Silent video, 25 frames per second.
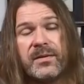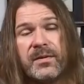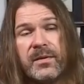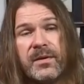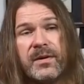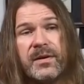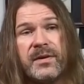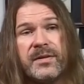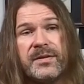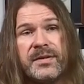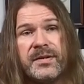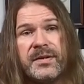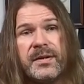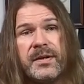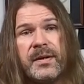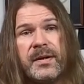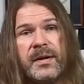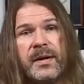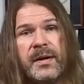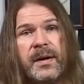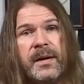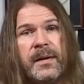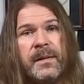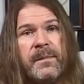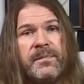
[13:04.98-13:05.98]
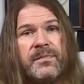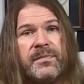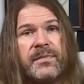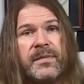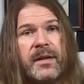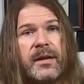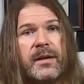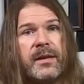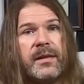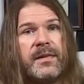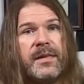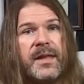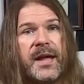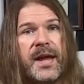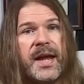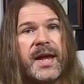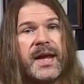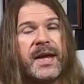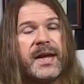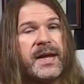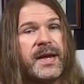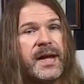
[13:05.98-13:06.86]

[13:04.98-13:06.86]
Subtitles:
chords, they